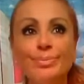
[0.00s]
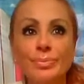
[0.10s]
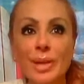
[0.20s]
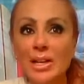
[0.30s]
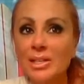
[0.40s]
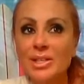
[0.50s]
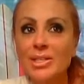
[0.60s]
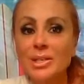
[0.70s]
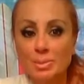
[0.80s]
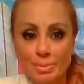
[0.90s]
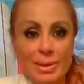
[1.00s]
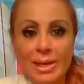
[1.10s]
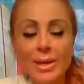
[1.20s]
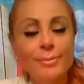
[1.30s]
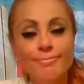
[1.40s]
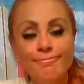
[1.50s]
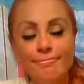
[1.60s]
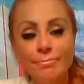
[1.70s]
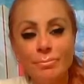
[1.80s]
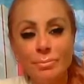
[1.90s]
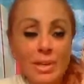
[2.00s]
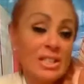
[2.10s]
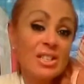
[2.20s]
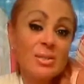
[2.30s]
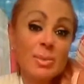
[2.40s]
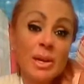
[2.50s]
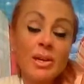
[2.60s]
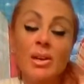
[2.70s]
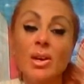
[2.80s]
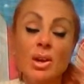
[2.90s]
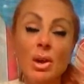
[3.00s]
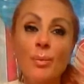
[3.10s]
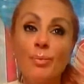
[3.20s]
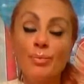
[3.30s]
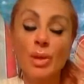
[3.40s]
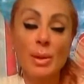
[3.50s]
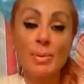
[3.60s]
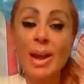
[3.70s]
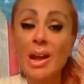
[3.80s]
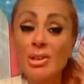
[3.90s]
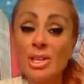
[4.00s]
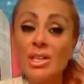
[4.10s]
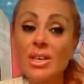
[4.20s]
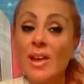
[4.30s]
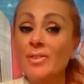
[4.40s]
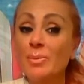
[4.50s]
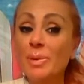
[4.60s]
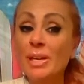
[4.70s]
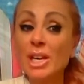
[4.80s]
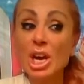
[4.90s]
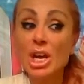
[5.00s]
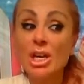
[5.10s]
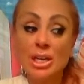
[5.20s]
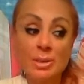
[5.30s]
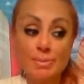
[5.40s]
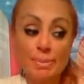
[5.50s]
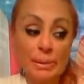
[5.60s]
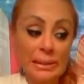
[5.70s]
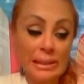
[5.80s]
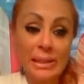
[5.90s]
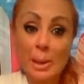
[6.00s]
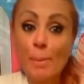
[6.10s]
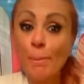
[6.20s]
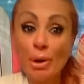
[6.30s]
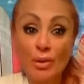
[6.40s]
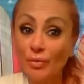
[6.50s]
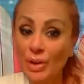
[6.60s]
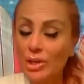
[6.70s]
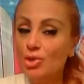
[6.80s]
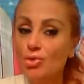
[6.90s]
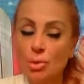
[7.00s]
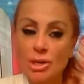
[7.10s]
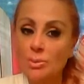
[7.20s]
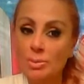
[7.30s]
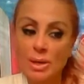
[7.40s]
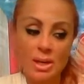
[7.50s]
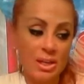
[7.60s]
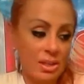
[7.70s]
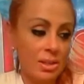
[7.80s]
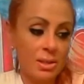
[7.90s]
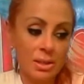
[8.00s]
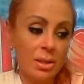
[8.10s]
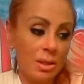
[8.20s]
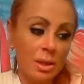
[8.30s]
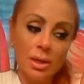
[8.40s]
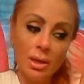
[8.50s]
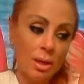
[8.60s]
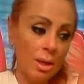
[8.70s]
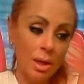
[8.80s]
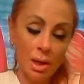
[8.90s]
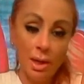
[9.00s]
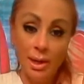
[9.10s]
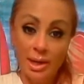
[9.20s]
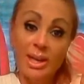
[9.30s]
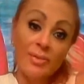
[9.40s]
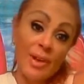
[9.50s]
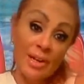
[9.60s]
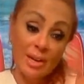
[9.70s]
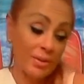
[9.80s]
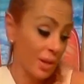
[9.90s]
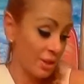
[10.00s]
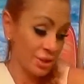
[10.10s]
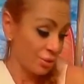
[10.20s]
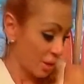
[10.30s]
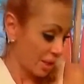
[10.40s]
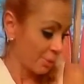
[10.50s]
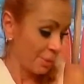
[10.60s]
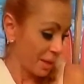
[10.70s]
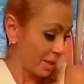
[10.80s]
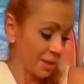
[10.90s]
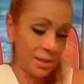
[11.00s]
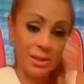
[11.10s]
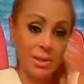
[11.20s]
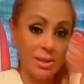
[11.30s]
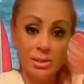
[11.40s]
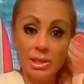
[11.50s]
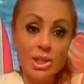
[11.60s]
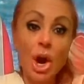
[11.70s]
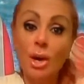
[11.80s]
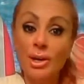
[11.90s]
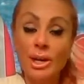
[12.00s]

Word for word: that's just me. That's just me. Like, my house doesn't have to be completely perfect. Trust me. It's, in fact, I have a lot of stress because it's just, it's hard to